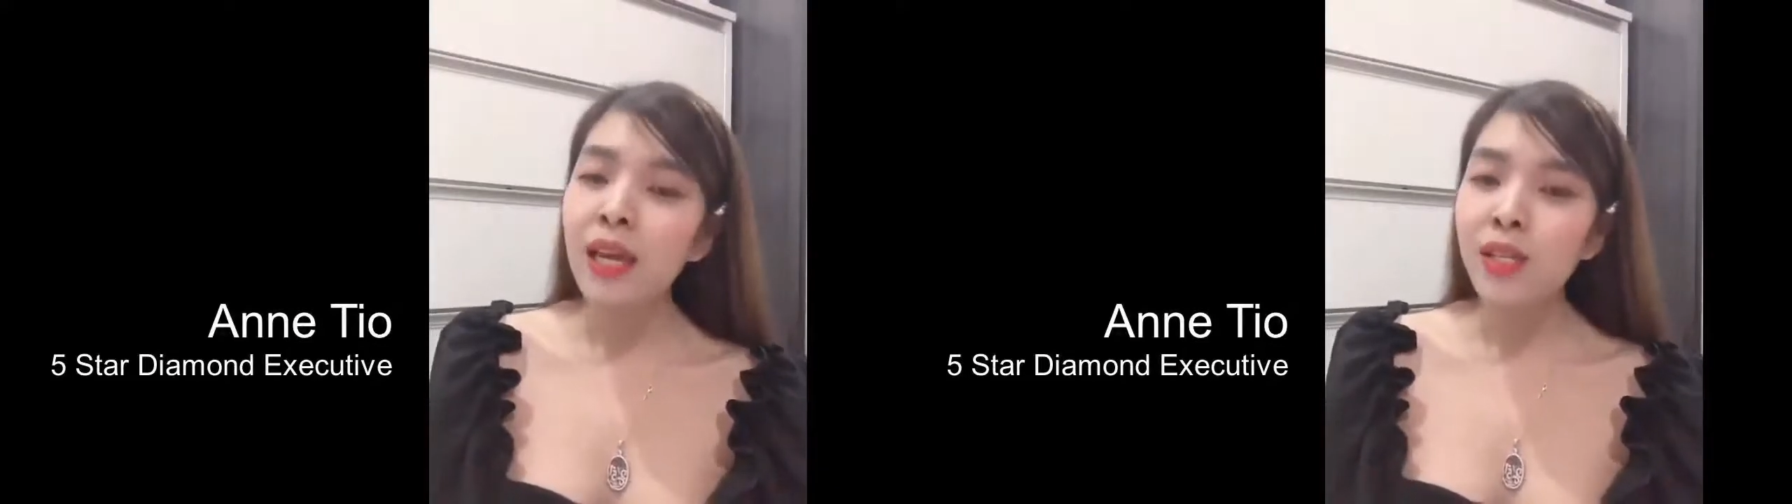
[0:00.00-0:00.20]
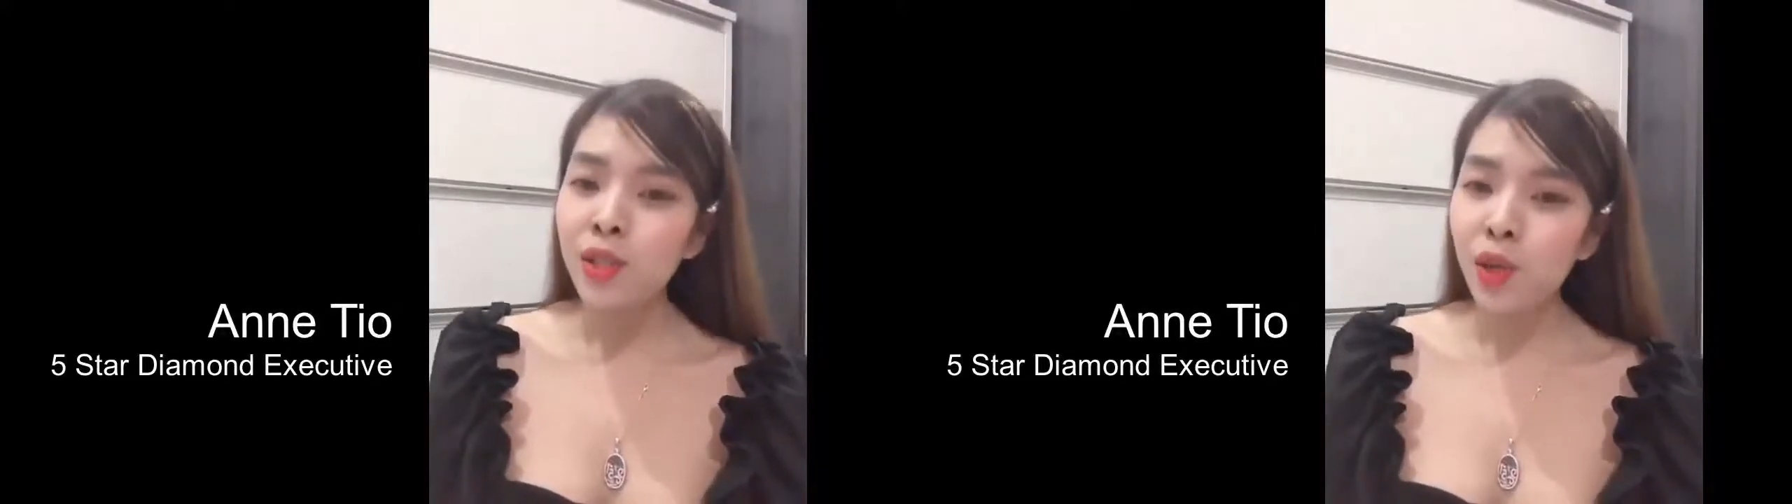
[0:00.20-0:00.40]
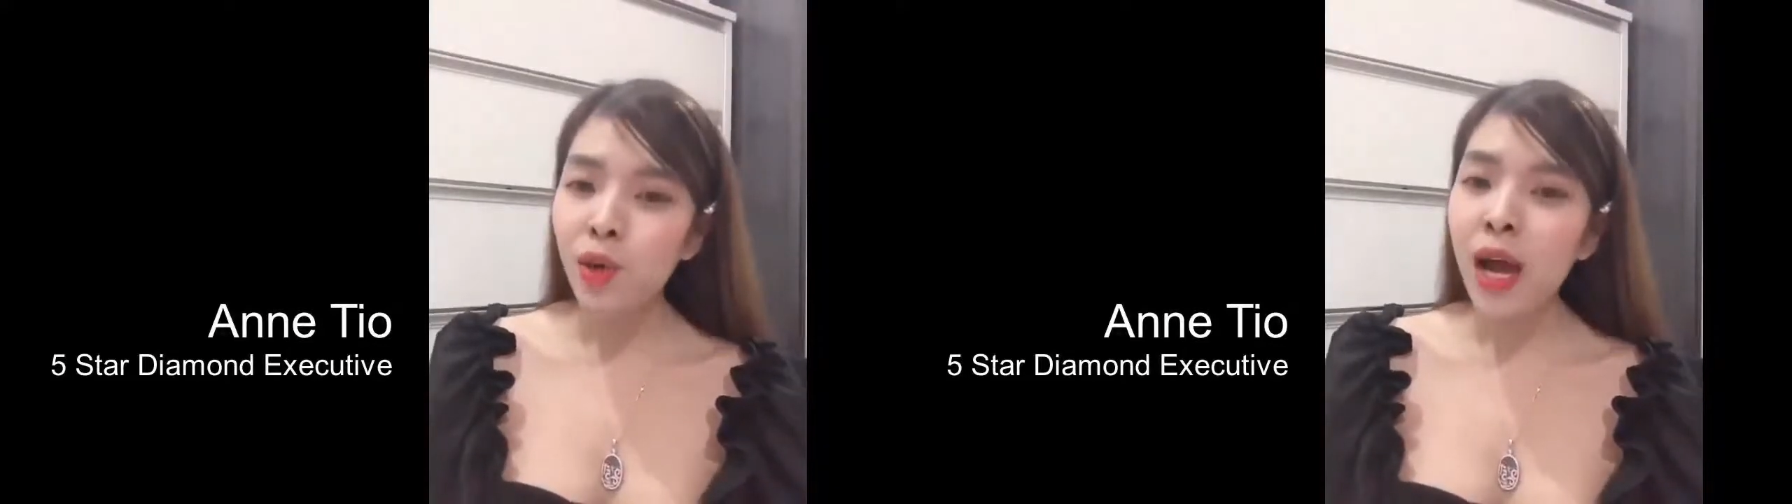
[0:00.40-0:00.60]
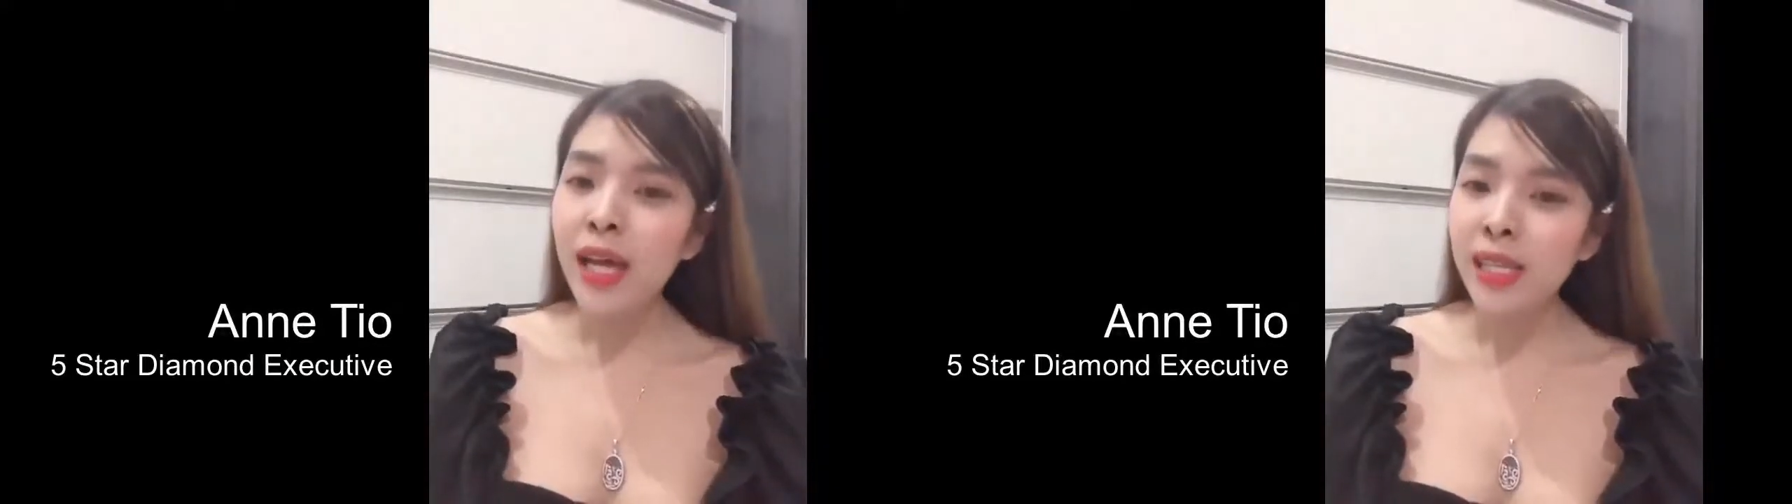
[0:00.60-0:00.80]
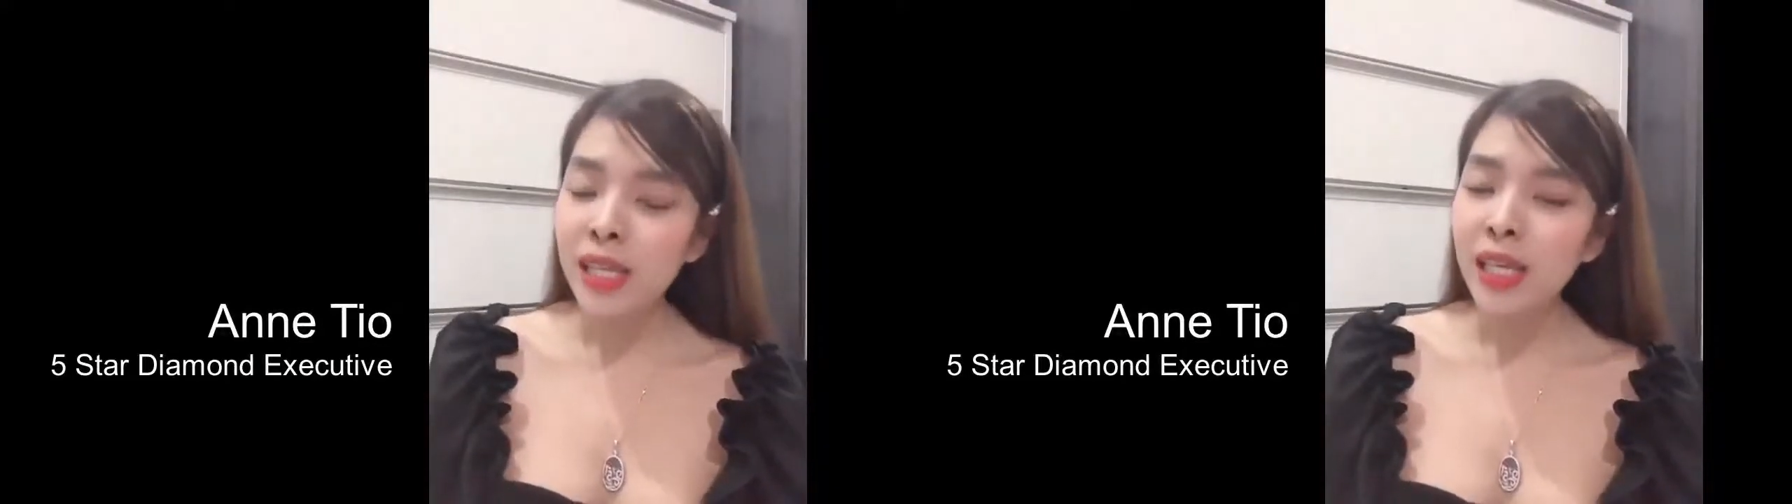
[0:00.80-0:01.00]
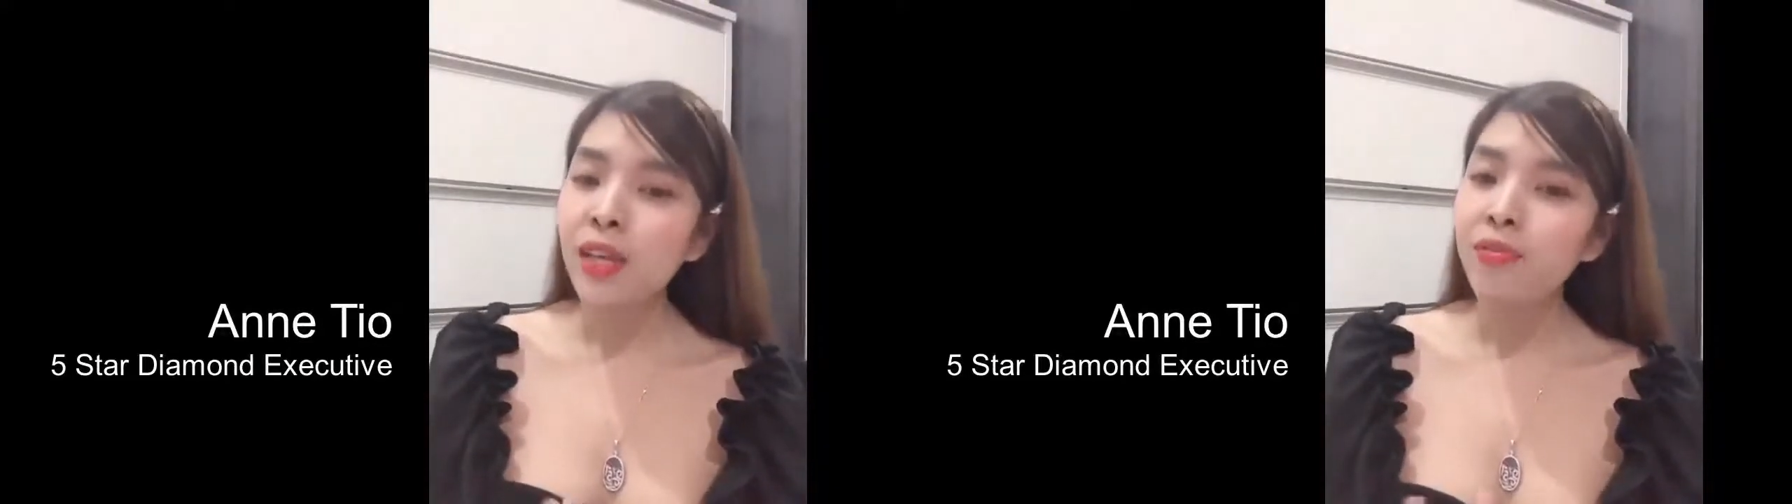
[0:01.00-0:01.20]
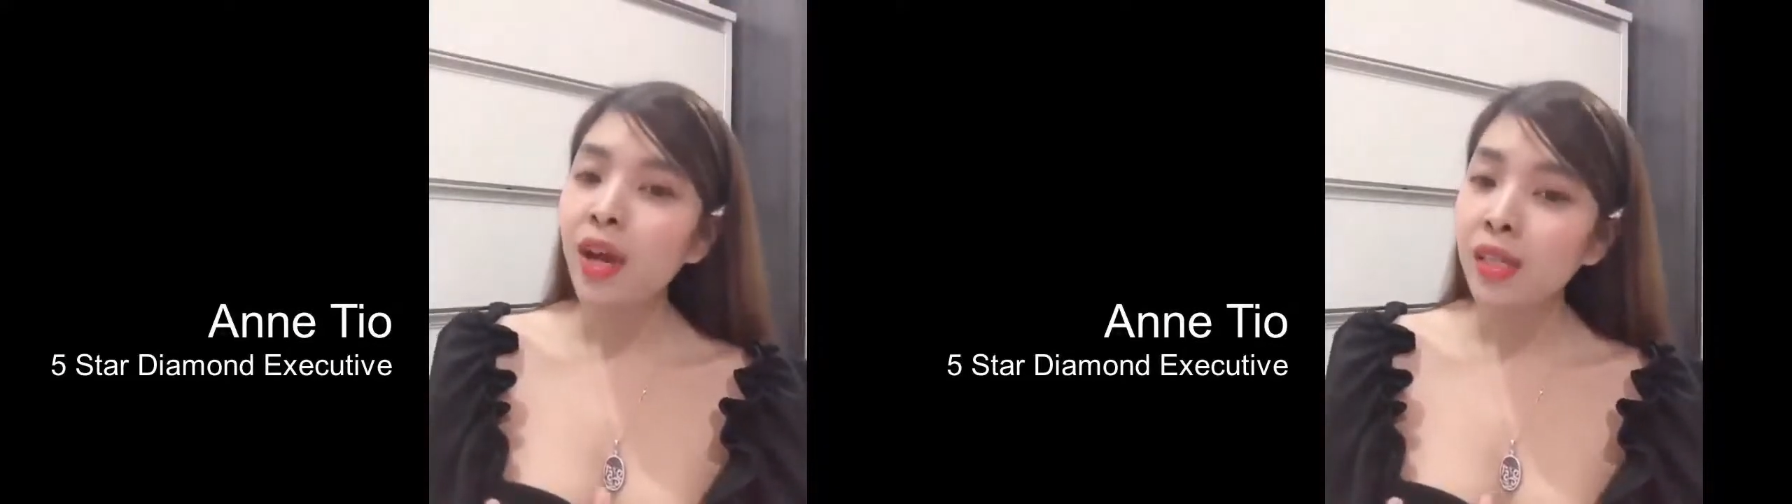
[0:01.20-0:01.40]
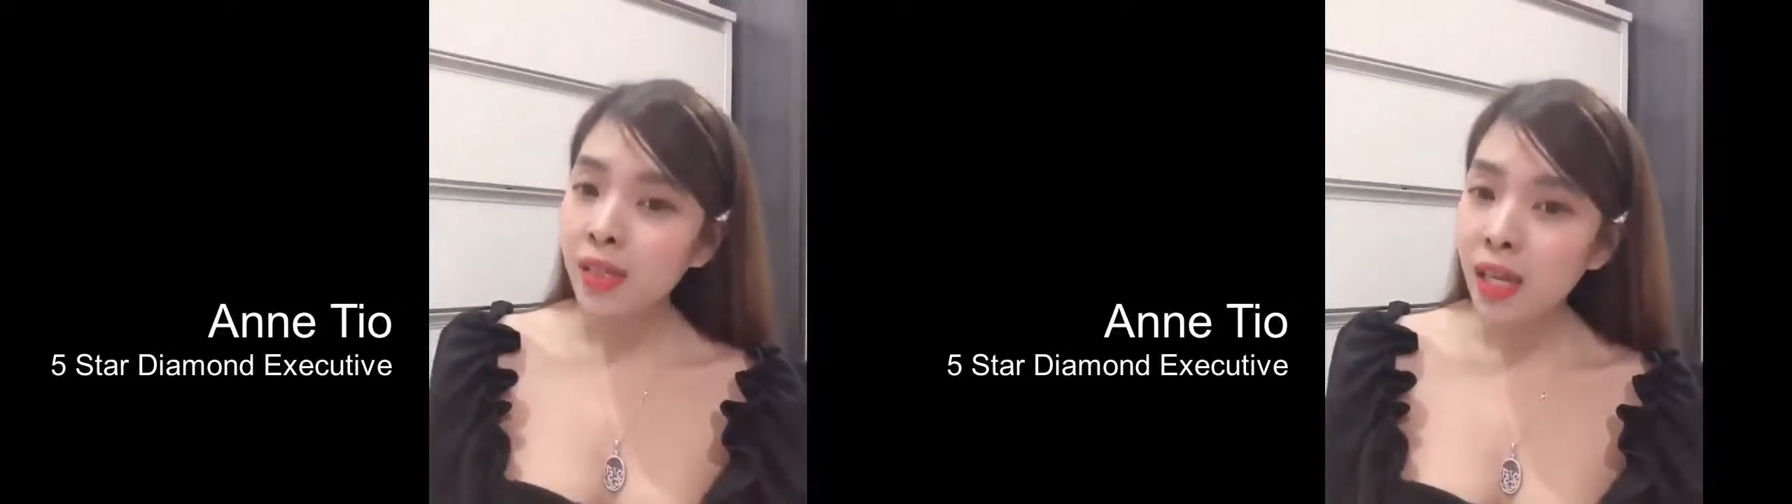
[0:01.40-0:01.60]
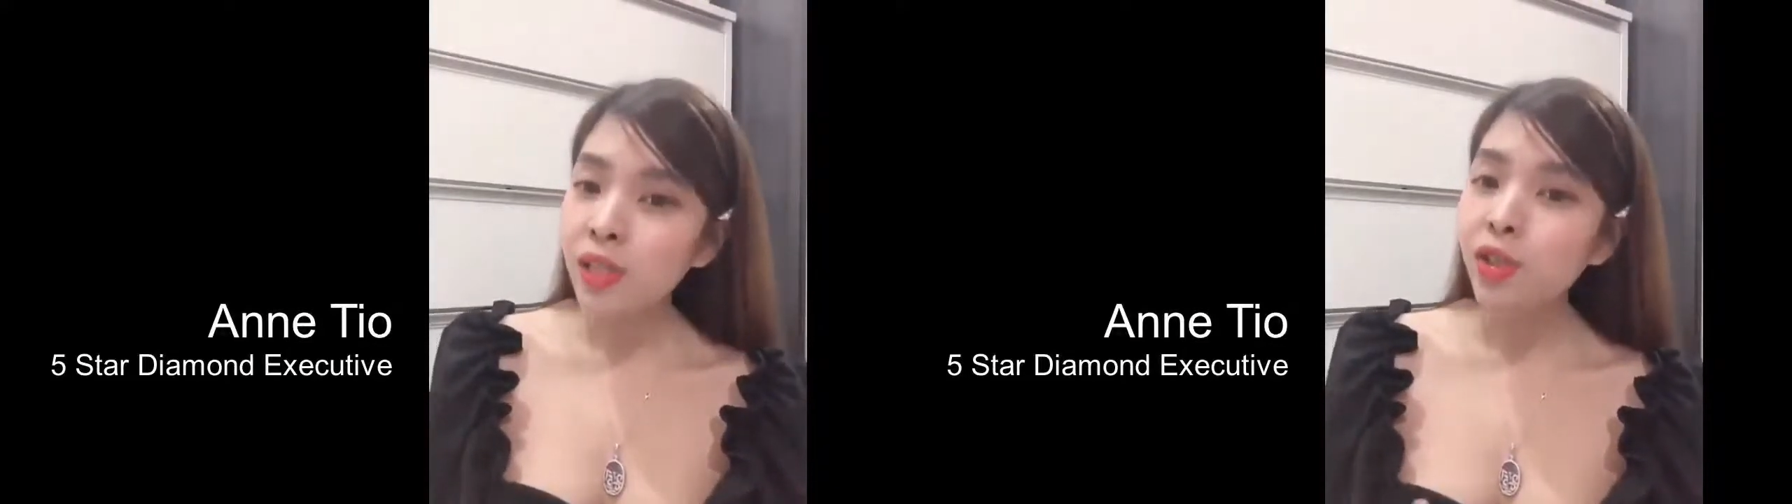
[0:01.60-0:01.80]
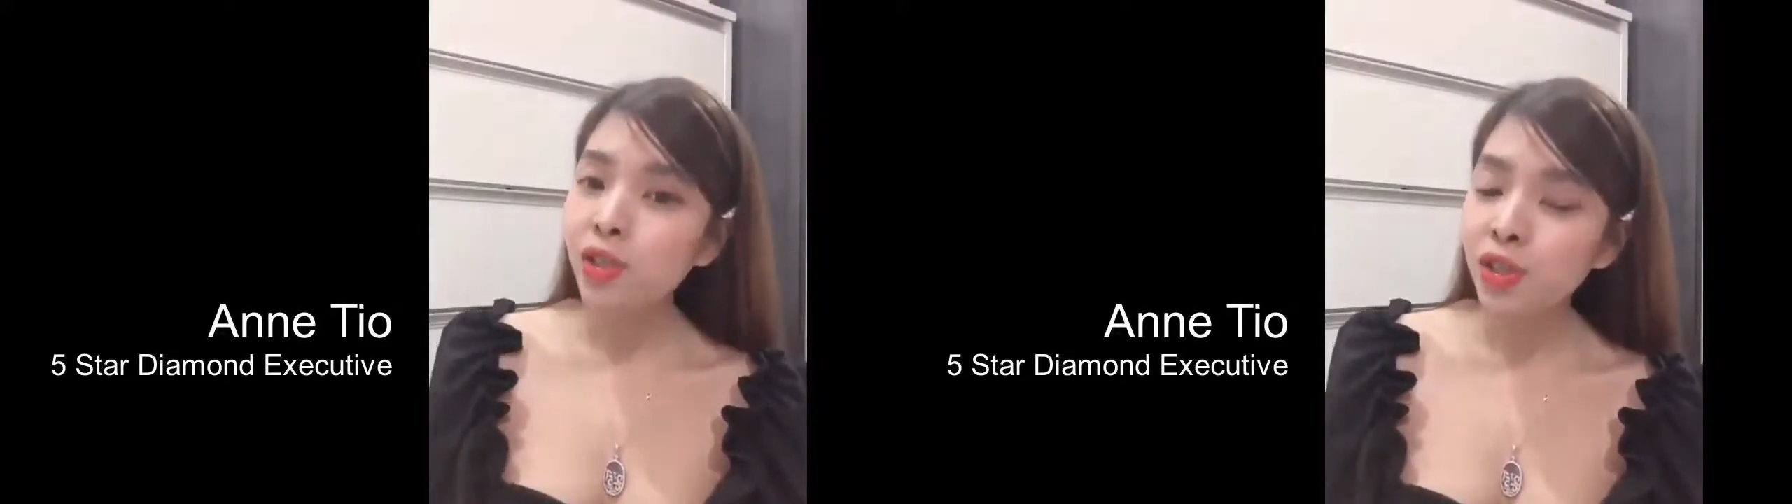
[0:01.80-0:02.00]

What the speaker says: So I think if I take